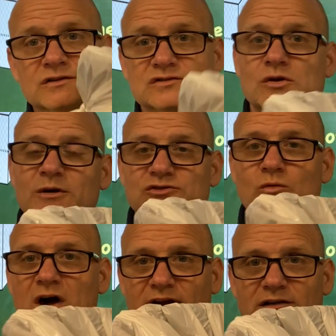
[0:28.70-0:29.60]
so much
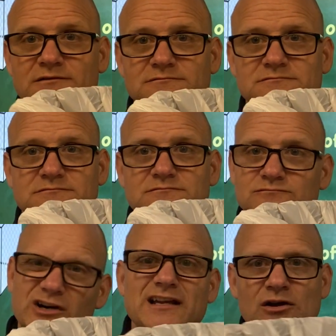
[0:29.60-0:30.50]
water.
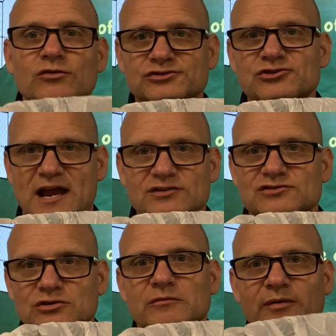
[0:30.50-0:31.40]
Right? It holds trash
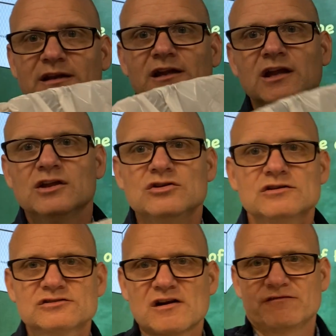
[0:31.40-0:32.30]
too, but you
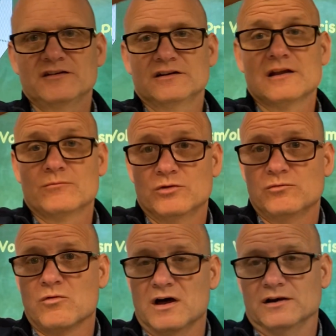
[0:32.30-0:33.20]
can start filling it up with
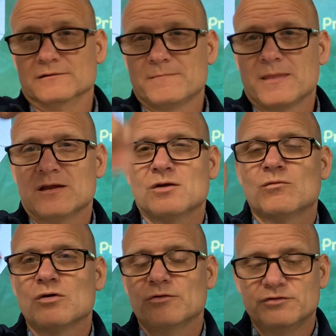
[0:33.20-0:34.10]
water.
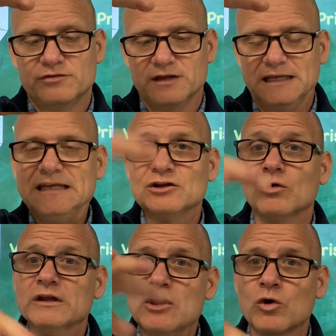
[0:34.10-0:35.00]
Well, it can
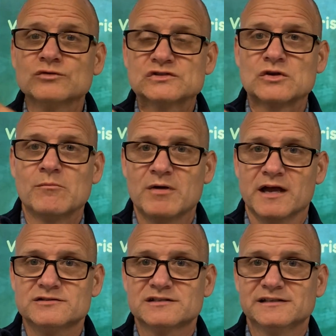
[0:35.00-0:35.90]
only hold so
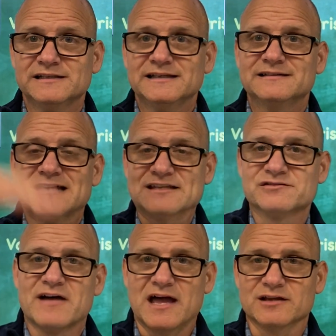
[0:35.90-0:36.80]
much. That's
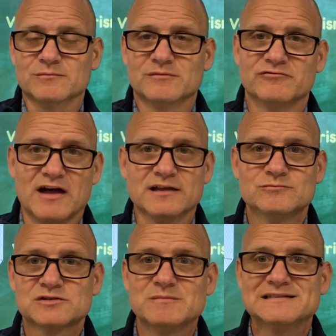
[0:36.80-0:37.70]
volume. Volume
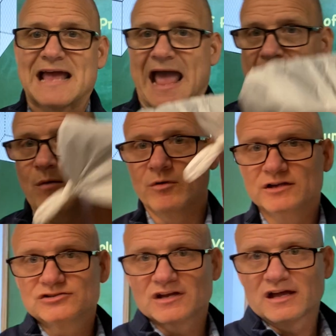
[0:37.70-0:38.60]
just means how
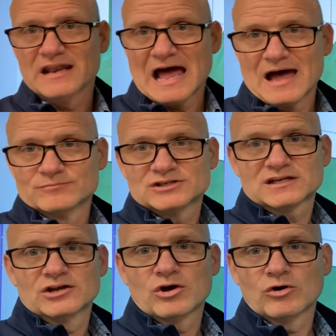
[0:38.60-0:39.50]
much an object
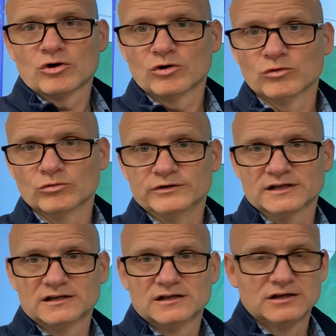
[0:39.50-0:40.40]
can hold,
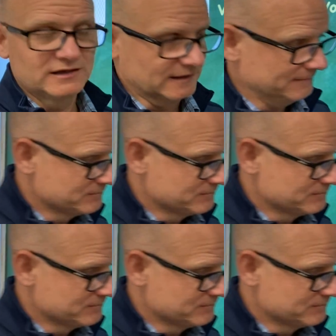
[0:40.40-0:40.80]
okay?